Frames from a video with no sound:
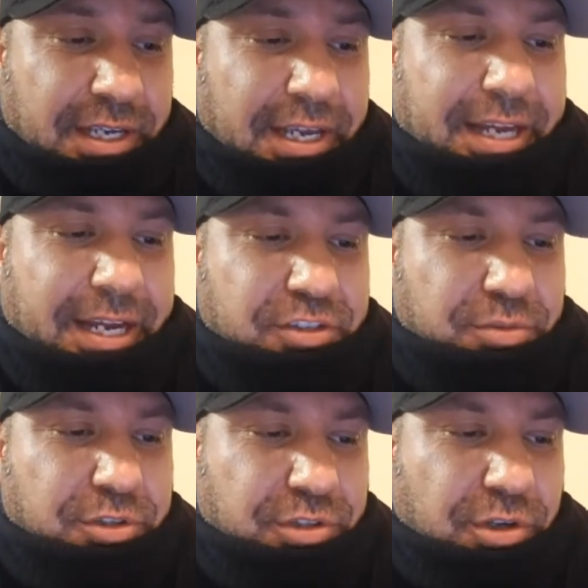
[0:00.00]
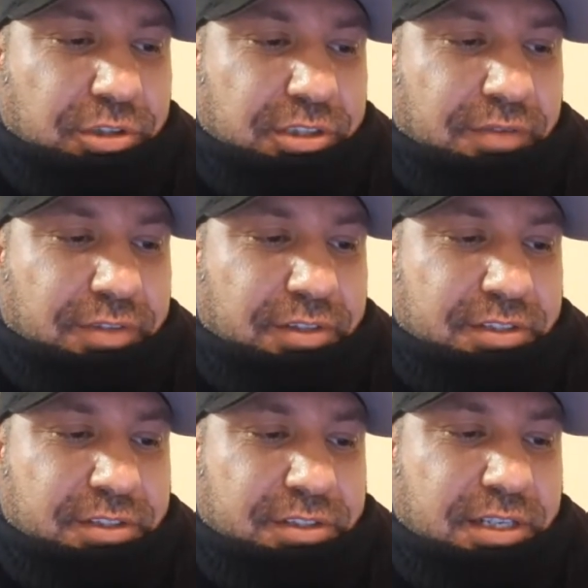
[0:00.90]
and as a result of the
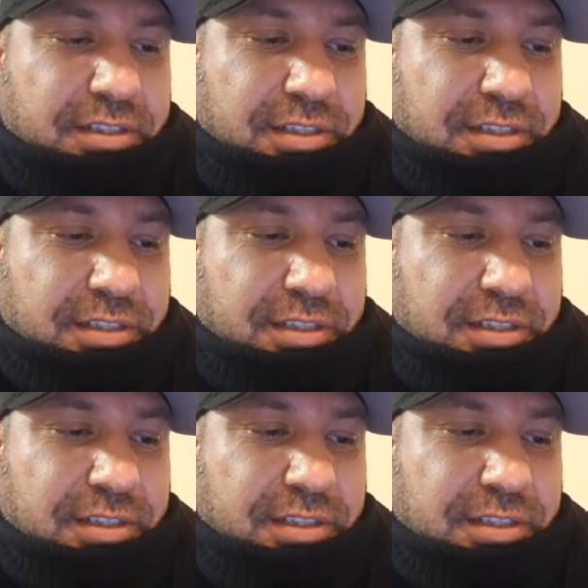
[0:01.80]
success,